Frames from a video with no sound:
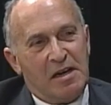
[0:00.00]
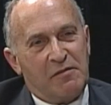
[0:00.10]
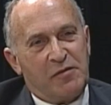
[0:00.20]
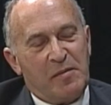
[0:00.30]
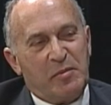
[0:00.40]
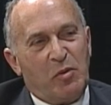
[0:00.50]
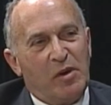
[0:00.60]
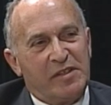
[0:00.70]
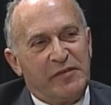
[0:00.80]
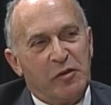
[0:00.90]
From the
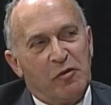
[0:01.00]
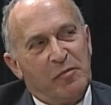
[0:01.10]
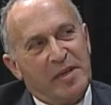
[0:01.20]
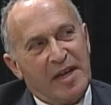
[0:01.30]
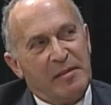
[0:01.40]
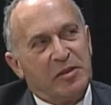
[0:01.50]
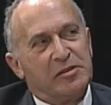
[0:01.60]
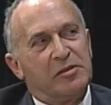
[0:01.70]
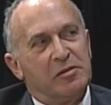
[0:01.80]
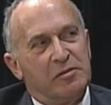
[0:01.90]
point of view of being able
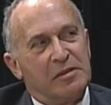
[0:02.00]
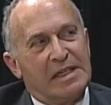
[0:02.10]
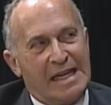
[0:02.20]
to